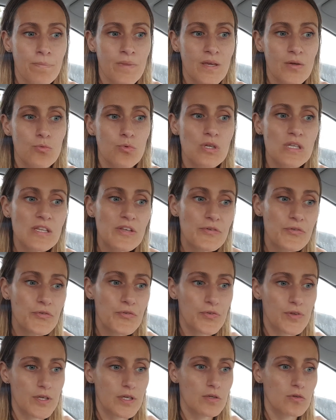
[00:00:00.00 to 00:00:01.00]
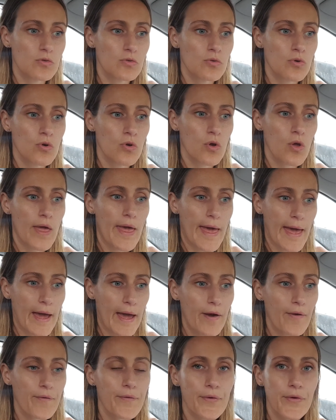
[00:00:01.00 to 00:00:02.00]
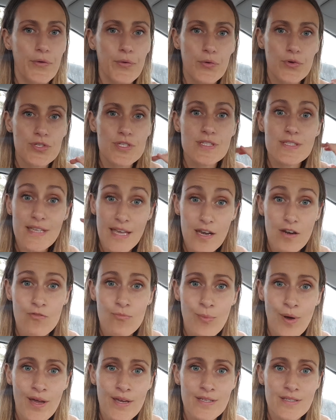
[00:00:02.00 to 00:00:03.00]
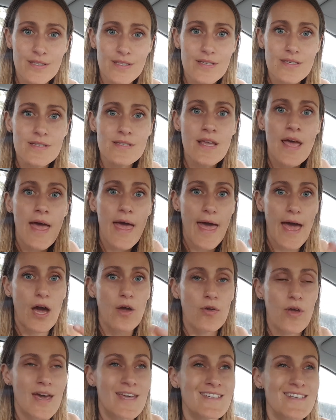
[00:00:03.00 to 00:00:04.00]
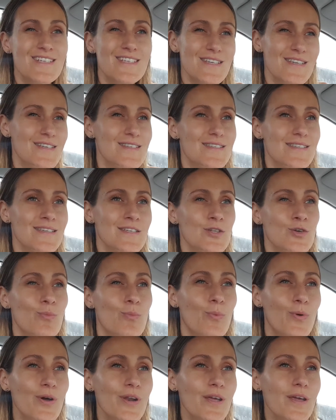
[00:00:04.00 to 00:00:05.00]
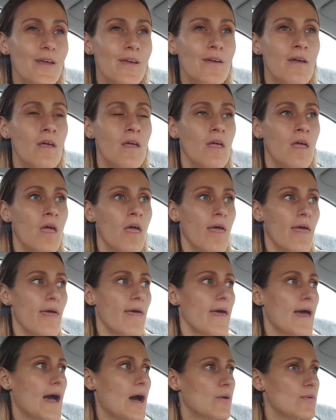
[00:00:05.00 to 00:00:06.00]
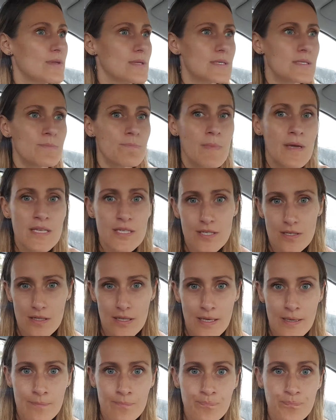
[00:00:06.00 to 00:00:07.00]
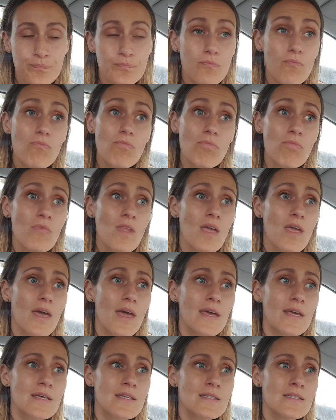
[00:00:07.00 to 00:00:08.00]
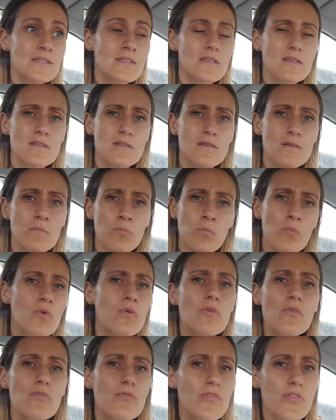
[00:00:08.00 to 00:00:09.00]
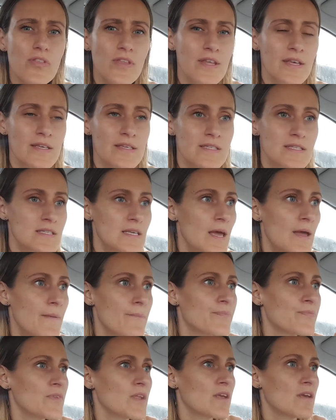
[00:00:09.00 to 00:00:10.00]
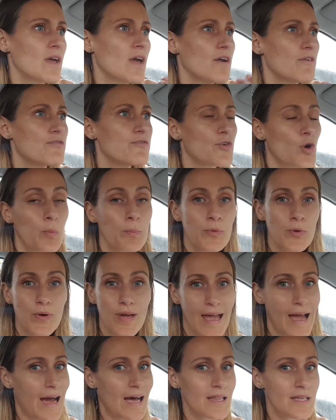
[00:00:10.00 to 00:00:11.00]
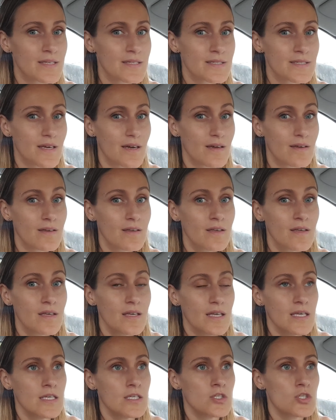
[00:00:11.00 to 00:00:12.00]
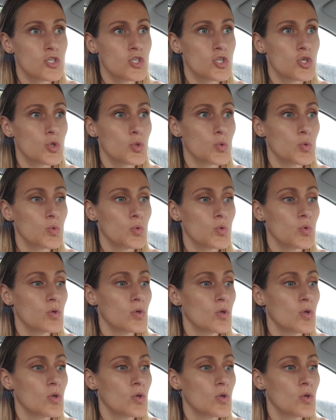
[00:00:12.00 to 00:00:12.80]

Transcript: really feel how your state of mind is, how your energy is in your body, how it is mentally, and move things from your calendar into